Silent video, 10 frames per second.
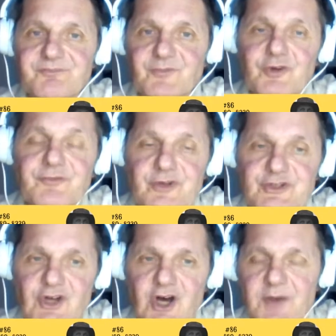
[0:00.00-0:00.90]
good for
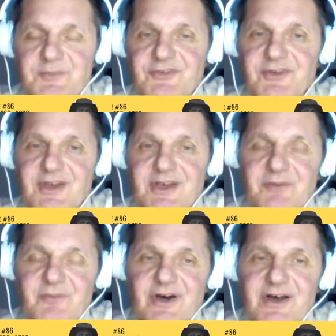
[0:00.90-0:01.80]
jobs,
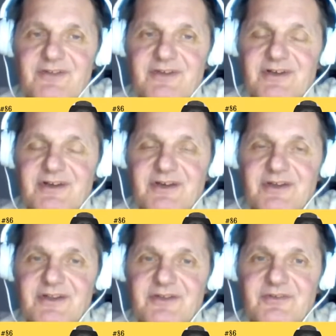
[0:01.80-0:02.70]
but
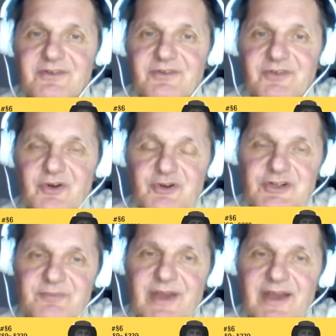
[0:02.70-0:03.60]
in
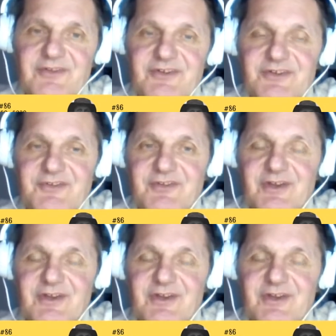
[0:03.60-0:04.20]
social matters,